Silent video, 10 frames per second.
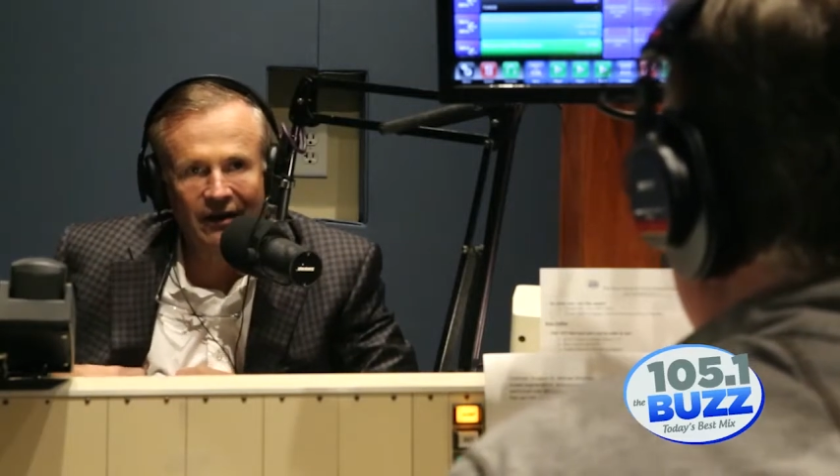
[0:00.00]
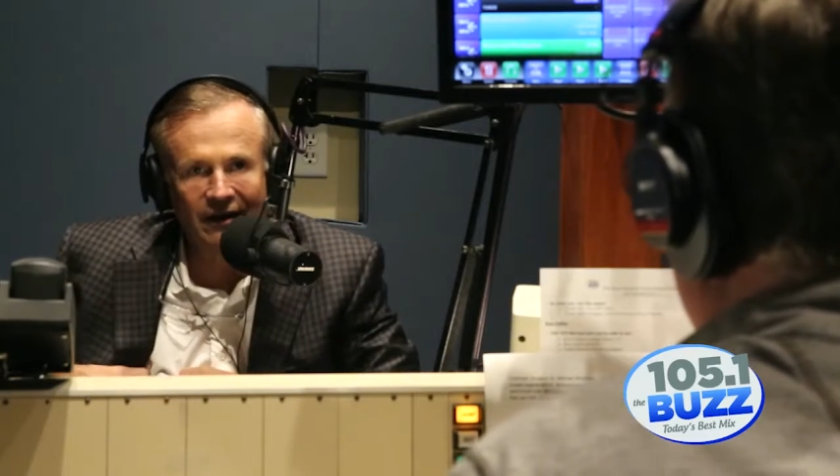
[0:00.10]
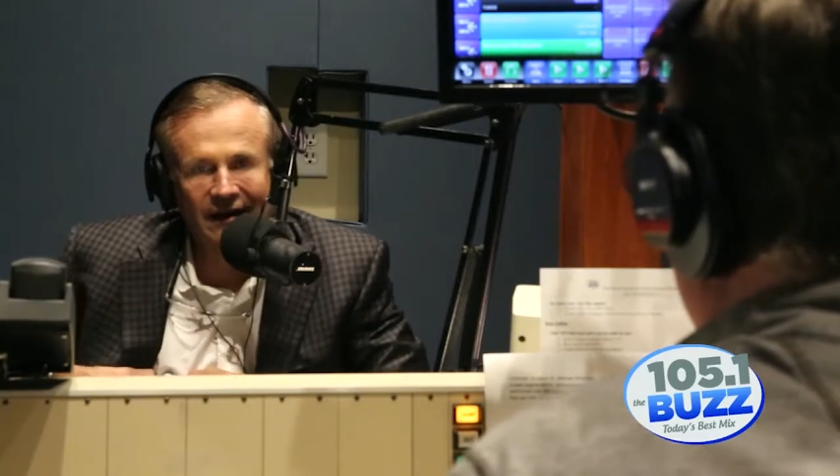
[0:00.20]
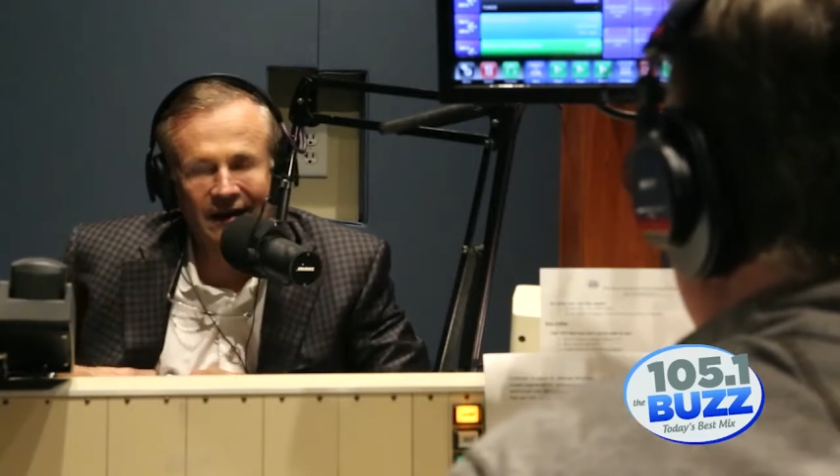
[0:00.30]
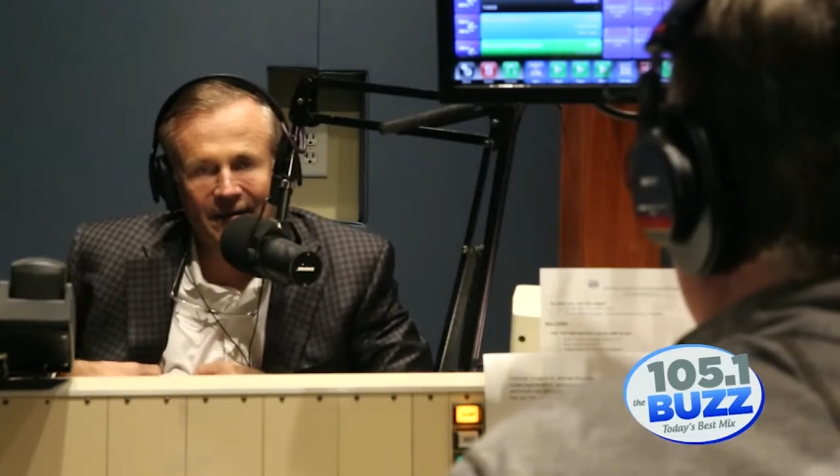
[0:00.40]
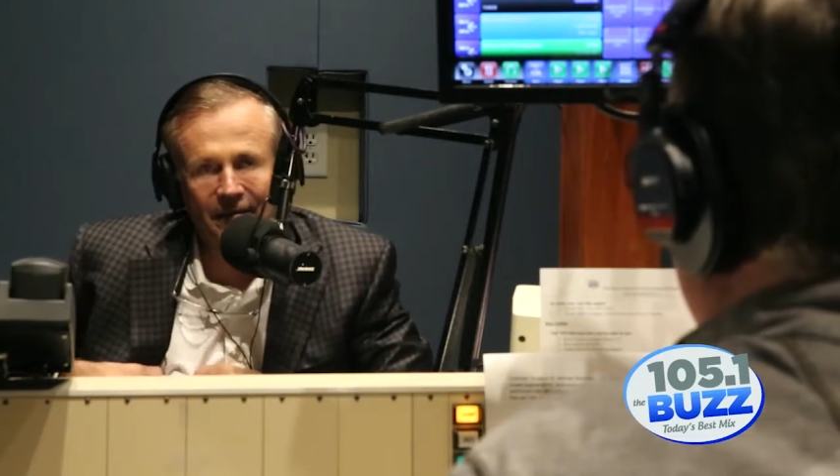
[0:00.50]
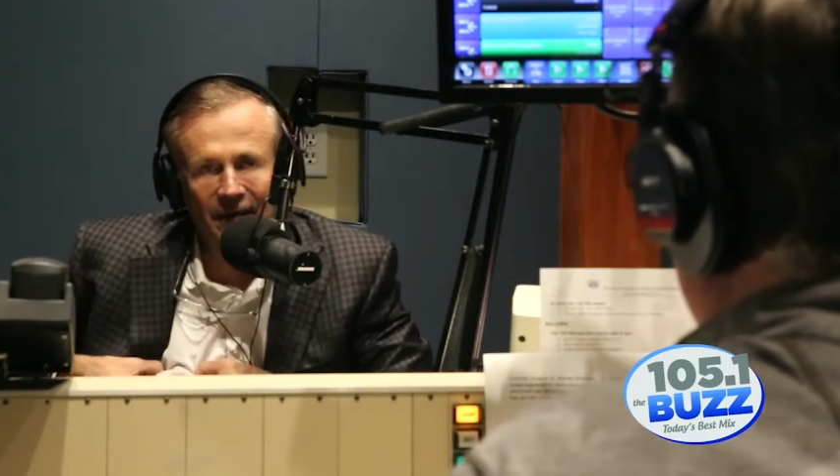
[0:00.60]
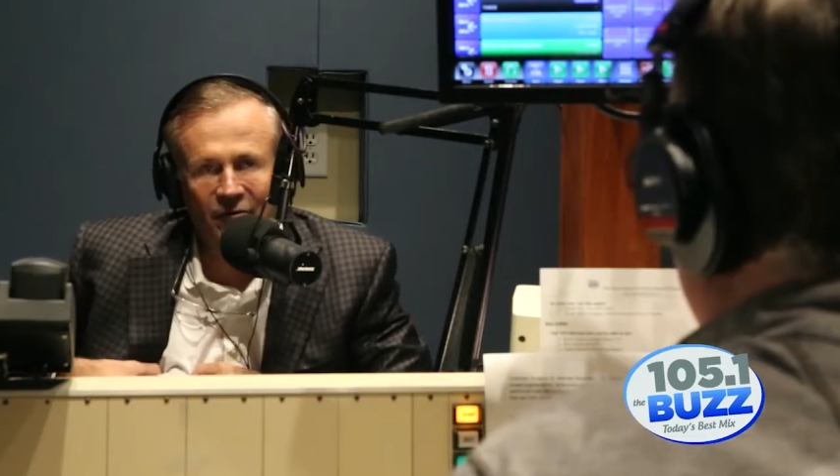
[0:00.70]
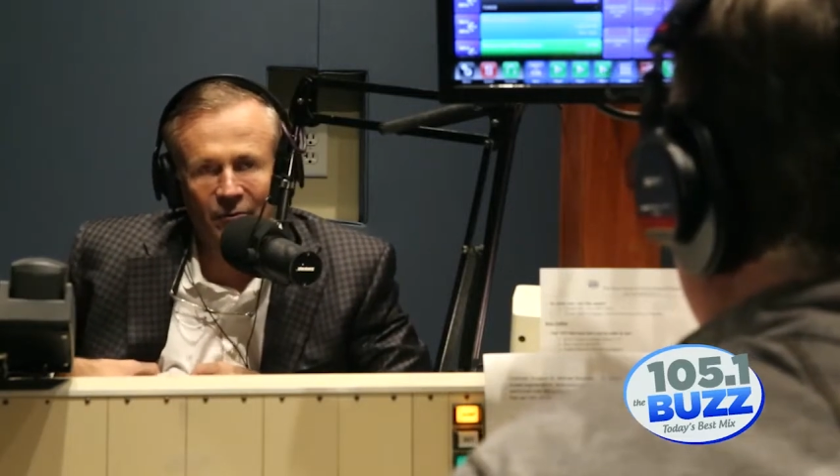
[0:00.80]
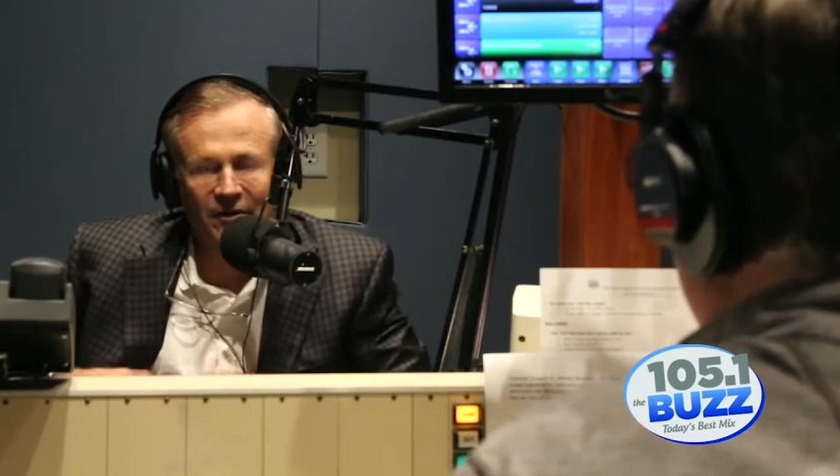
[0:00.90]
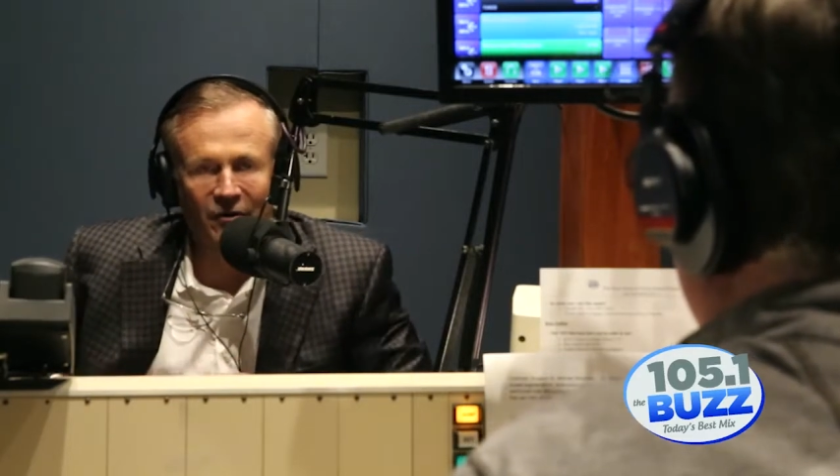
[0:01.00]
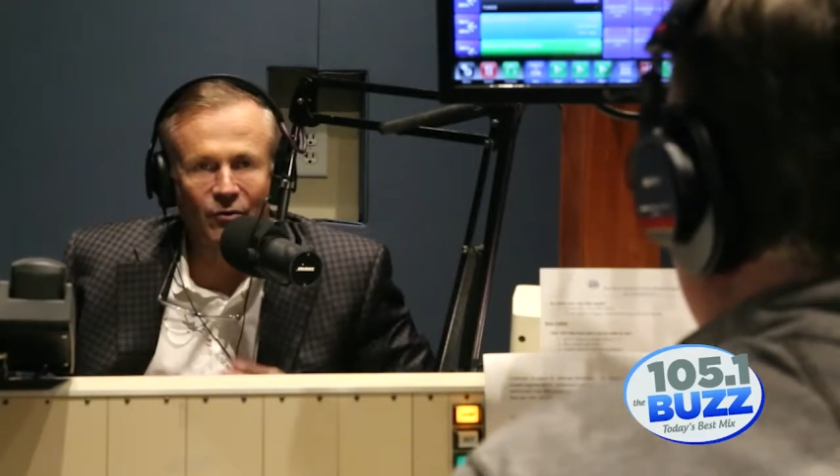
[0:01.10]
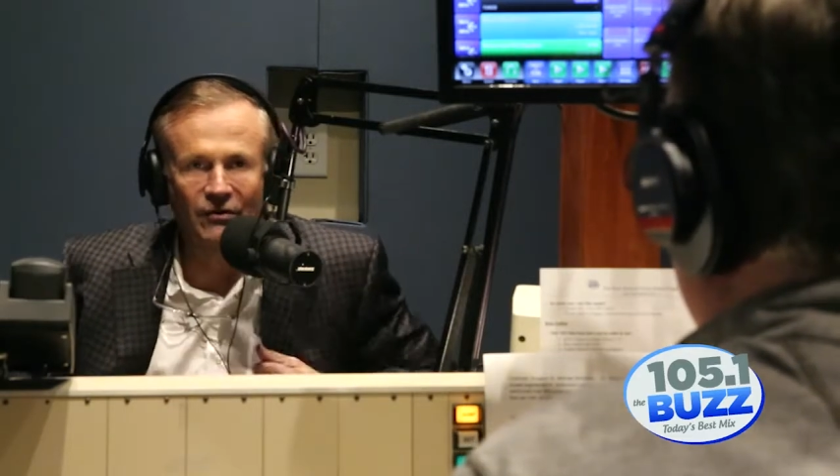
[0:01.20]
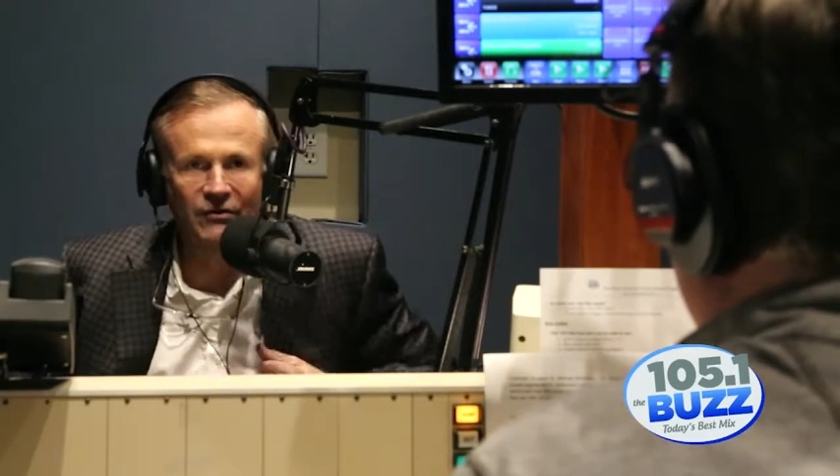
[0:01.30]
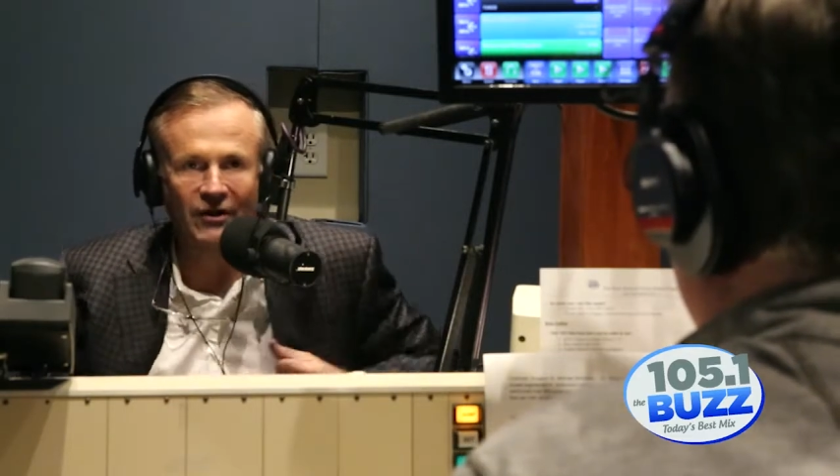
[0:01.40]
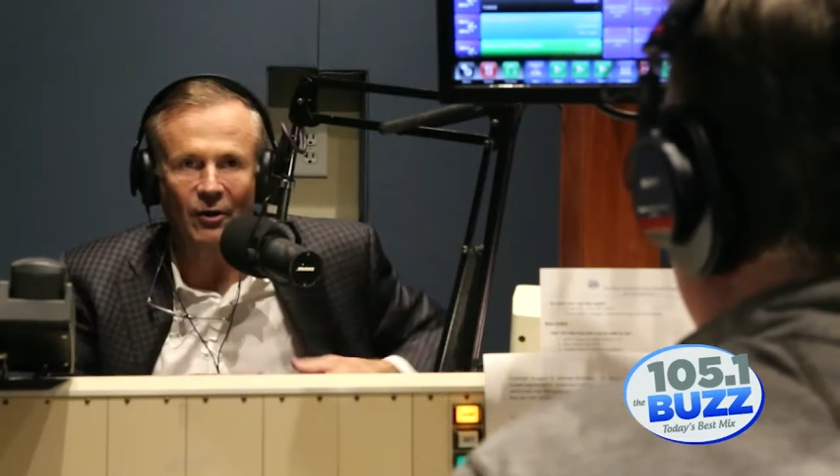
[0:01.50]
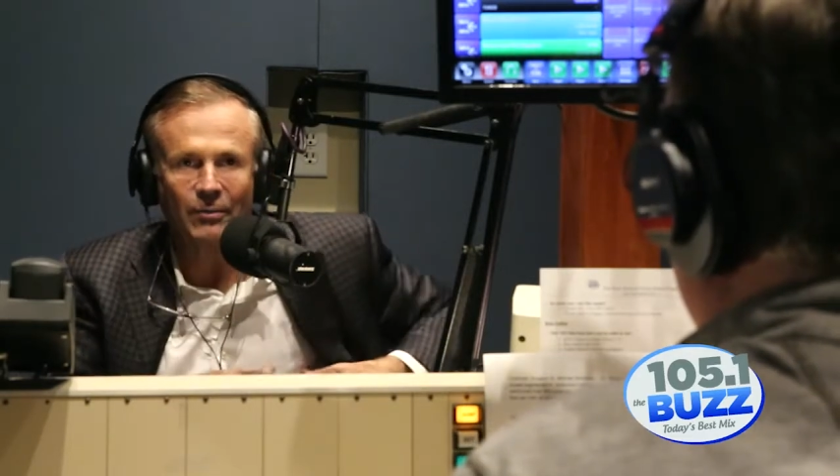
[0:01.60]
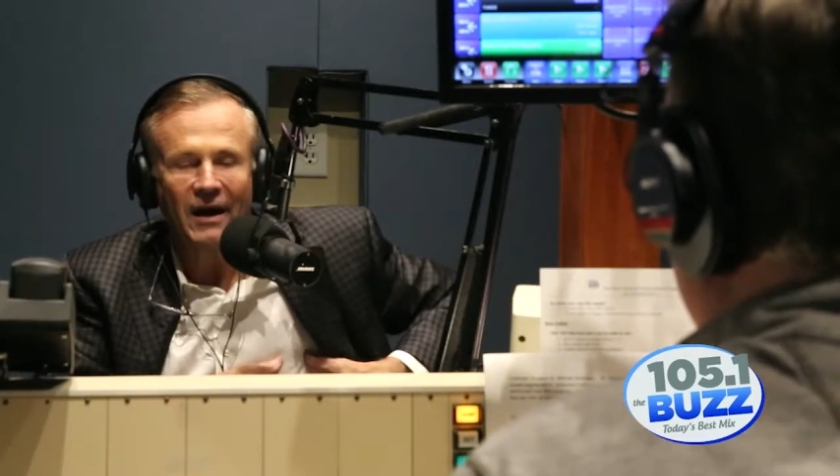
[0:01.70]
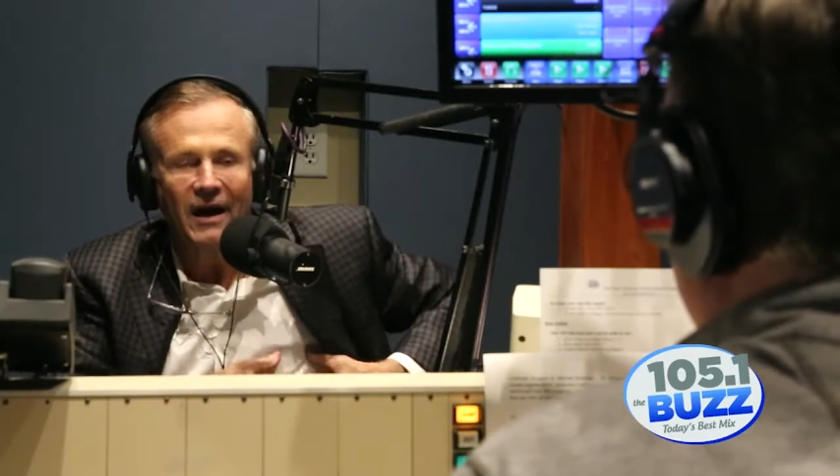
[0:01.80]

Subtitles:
has been CoolSculpt